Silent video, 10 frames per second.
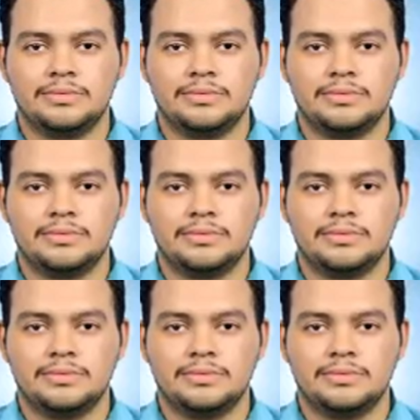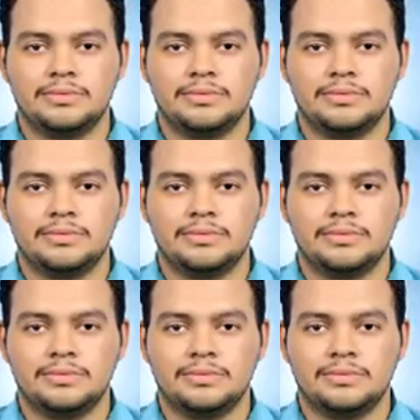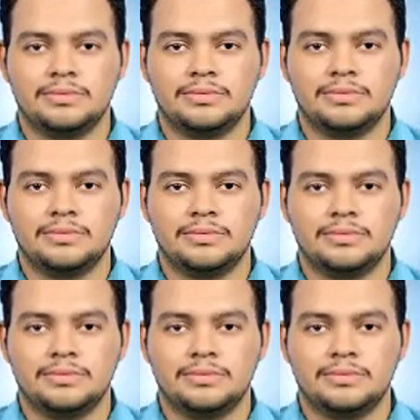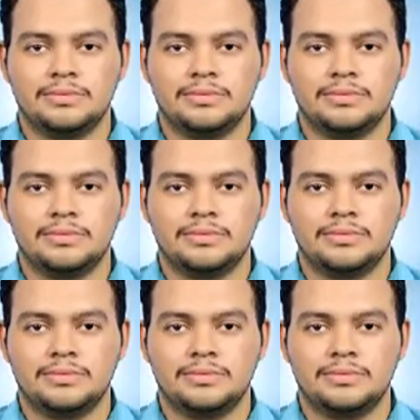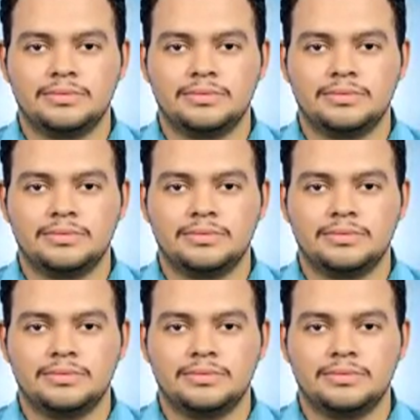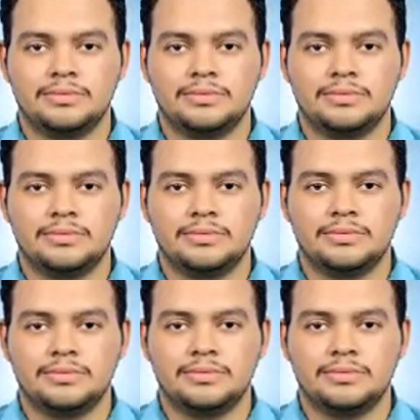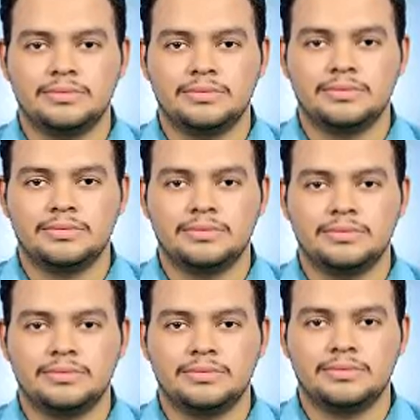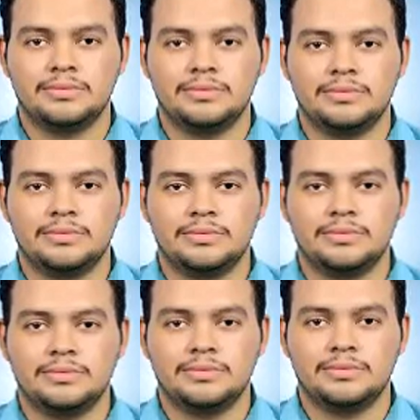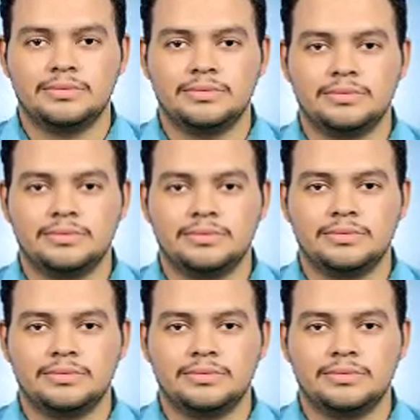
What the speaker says: This person isn't speaking.